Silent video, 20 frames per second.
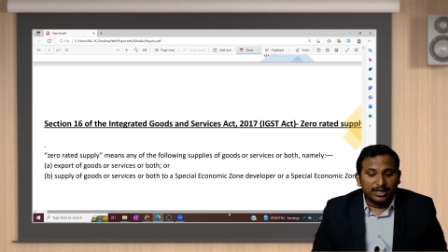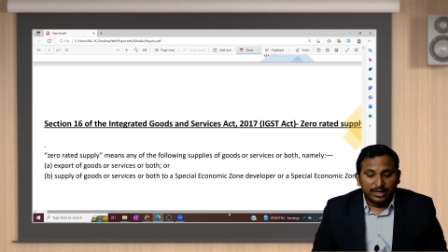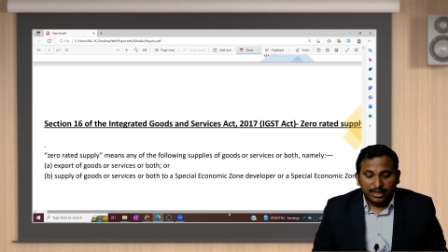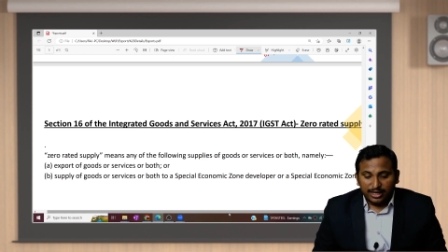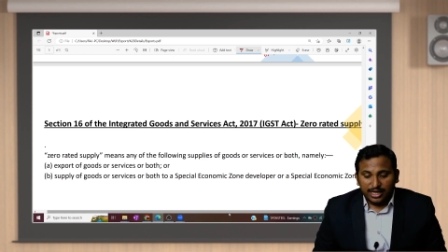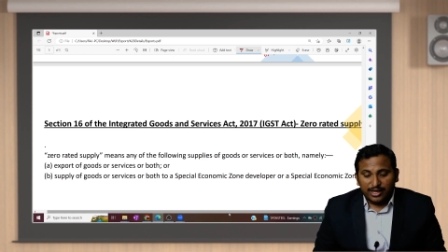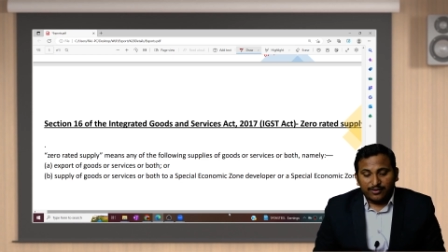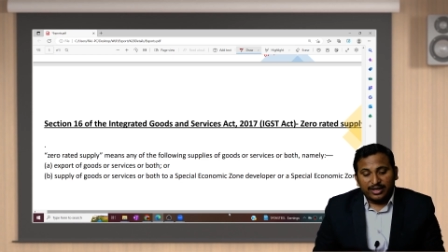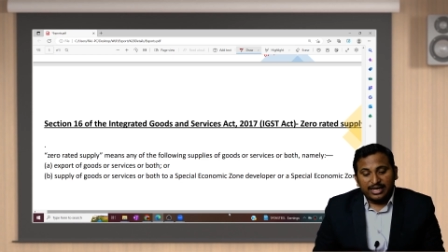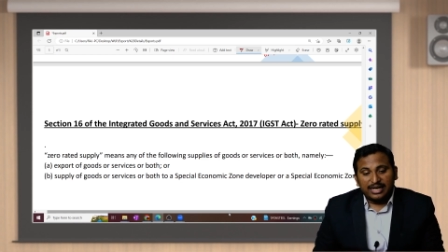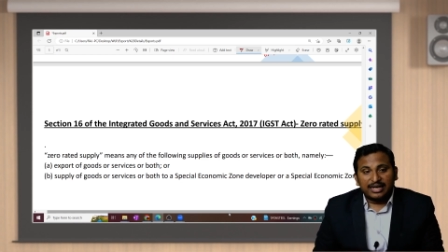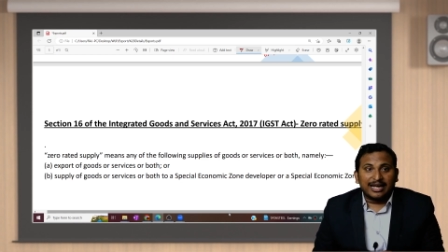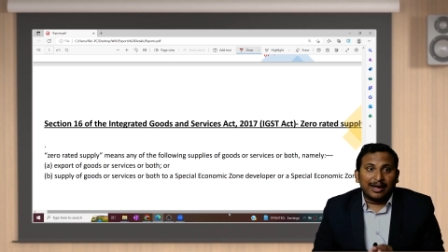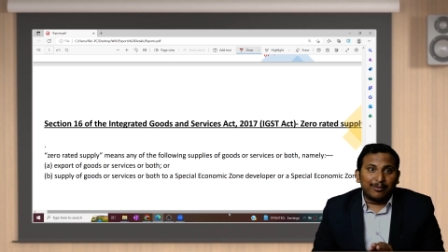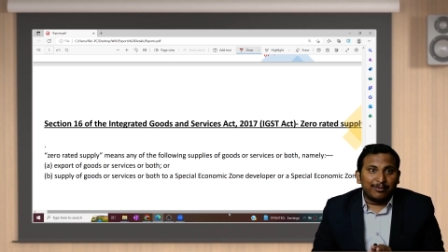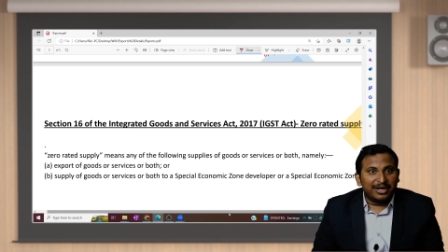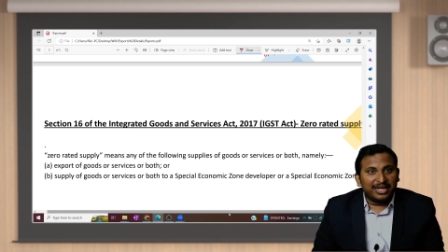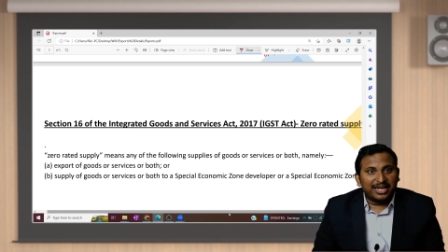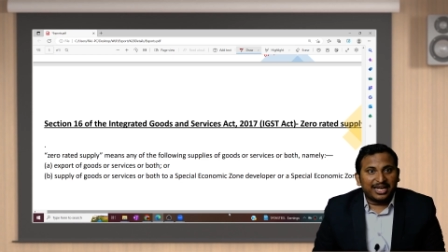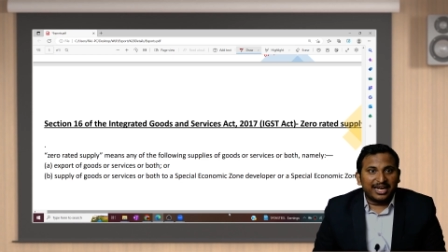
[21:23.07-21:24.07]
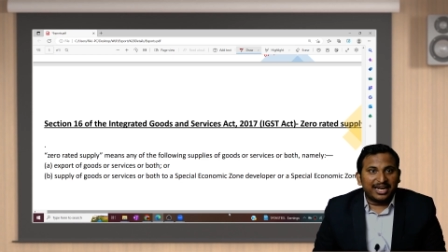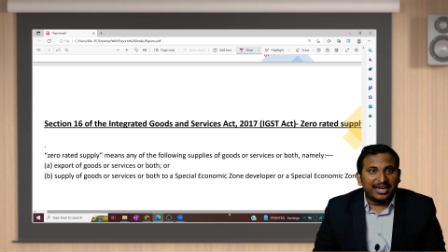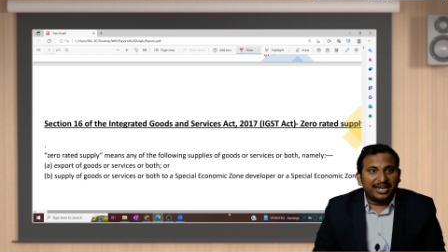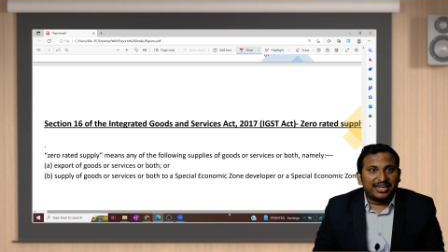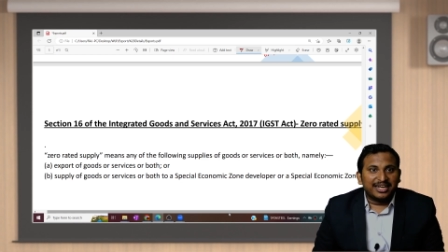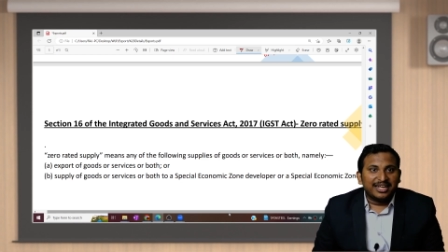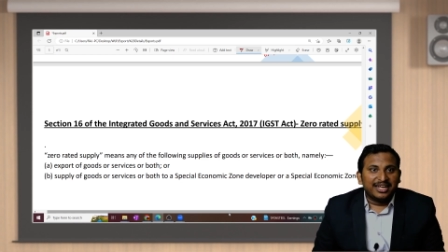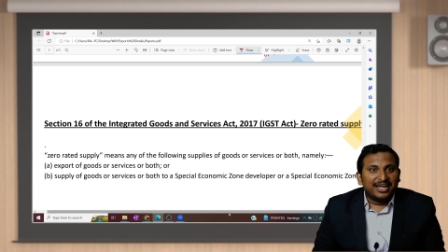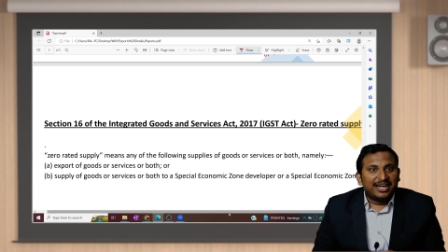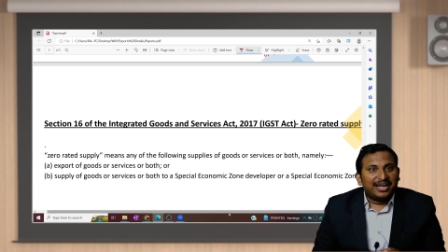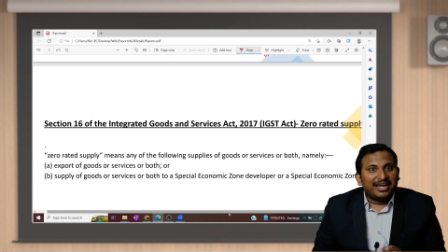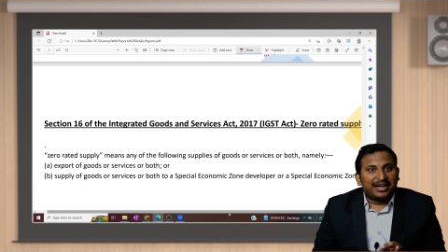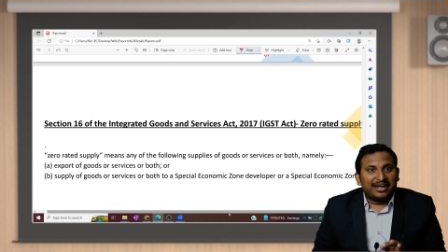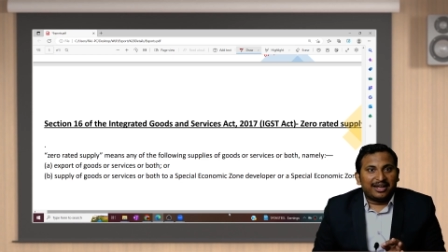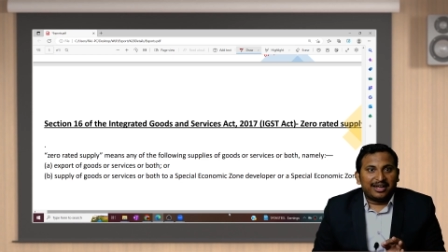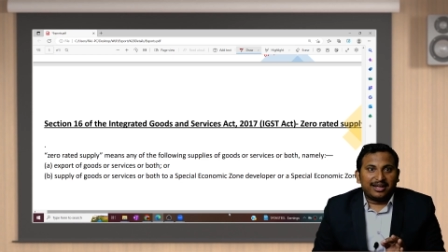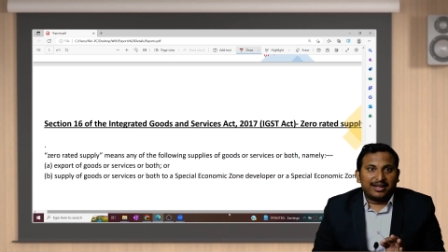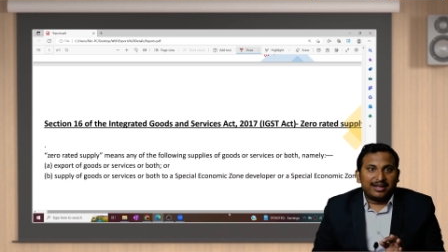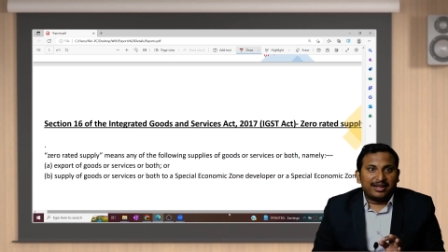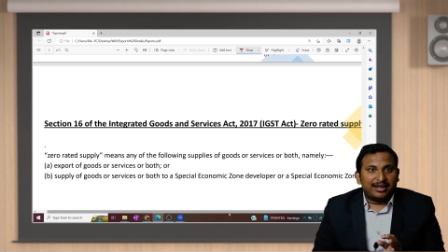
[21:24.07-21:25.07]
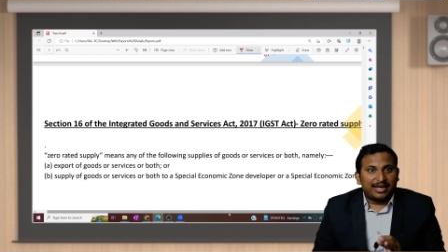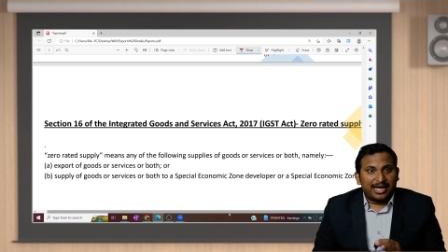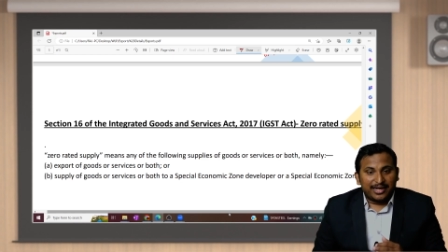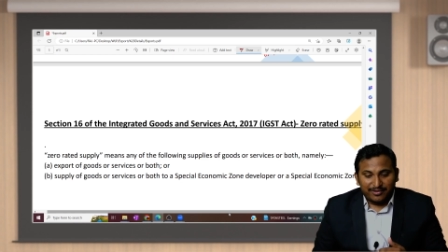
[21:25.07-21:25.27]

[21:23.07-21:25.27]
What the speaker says: Now I'll communicate. I